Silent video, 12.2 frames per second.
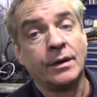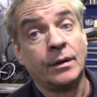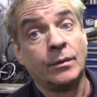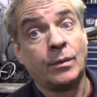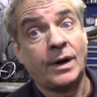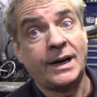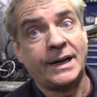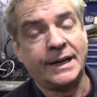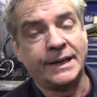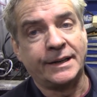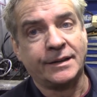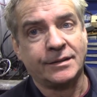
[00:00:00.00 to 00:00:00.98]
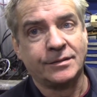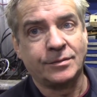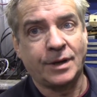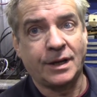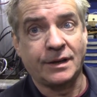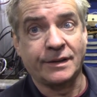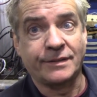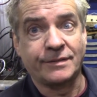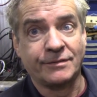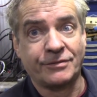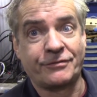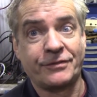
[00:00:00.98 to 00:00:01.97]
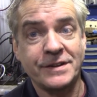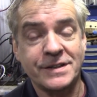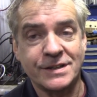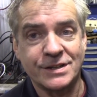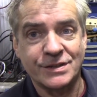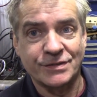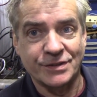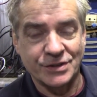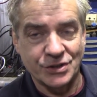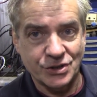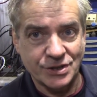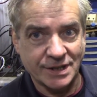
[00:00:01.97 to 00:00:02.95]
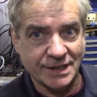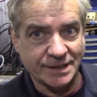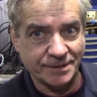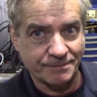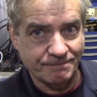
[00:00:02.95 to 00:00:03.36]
Why? Well, fittings for a start.